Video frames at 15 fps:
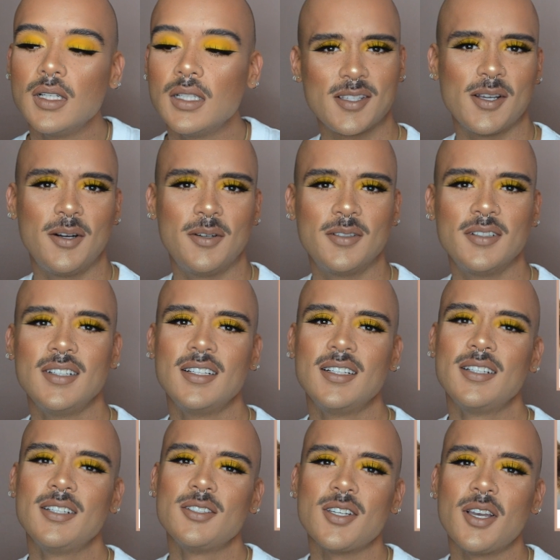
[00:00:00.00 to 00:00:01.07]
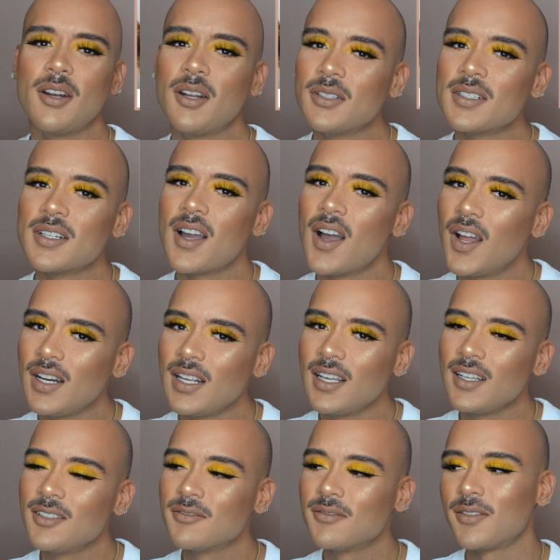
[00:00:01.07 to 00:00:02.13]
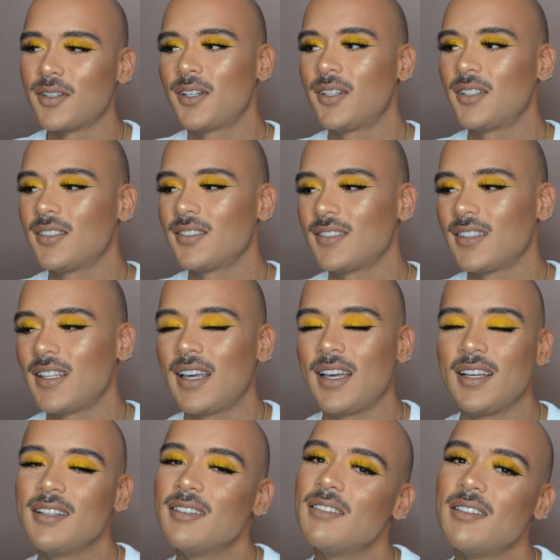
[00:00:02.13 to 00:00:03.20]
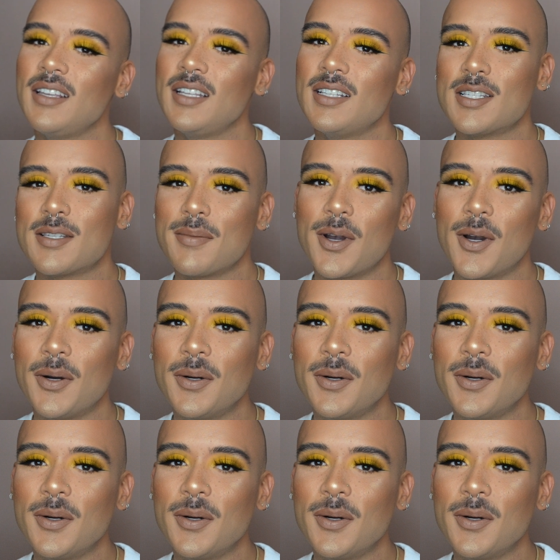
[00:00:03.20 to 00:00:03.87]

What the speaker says: So shout out to Connie for that inspo.